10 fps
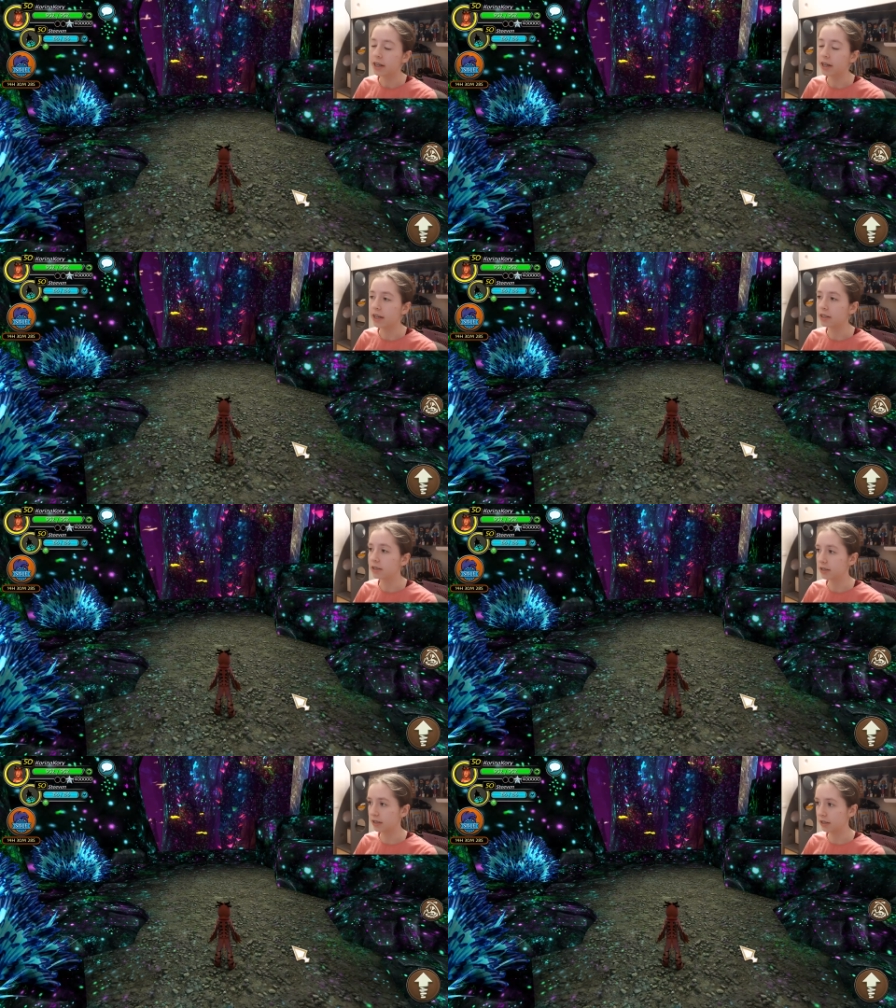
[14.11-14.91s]

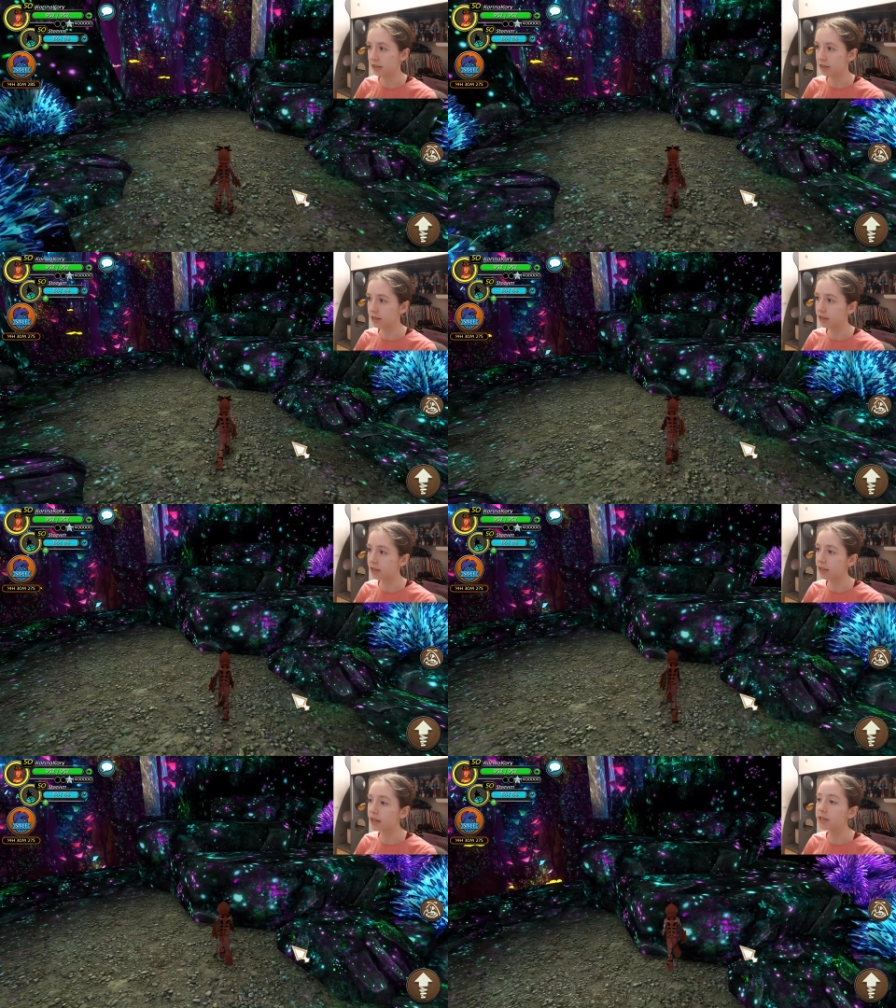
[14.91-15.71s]
And
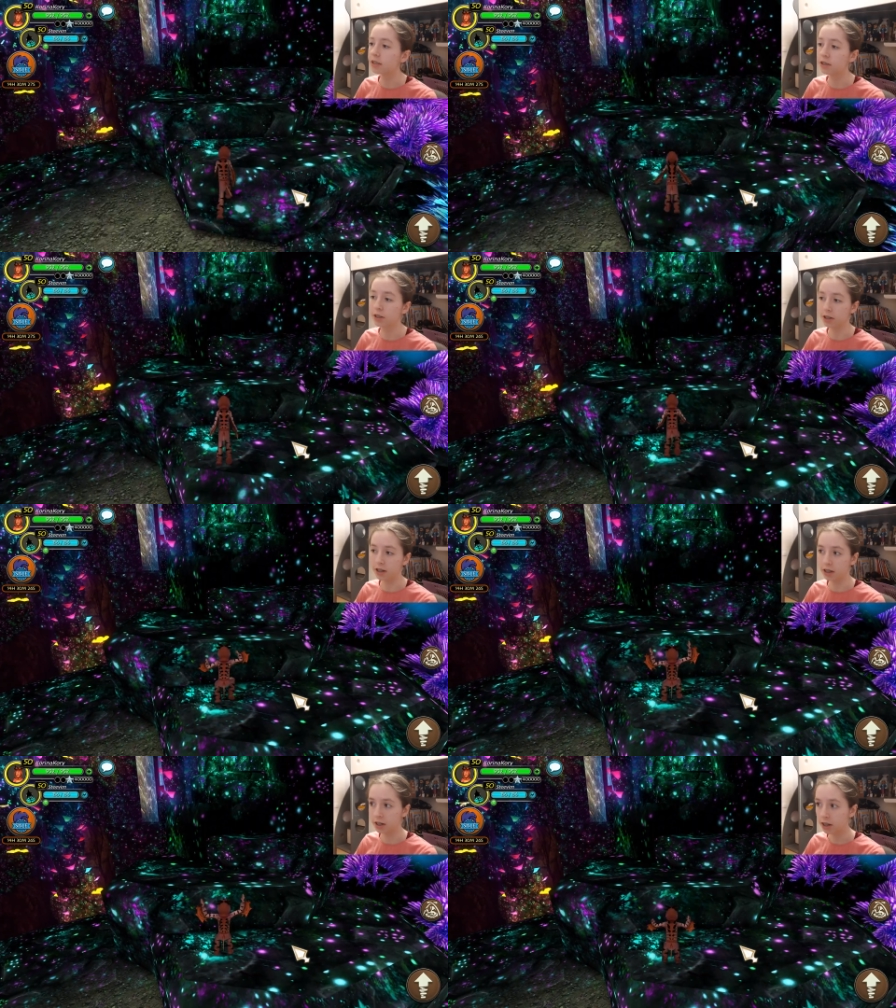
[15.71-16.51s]
it took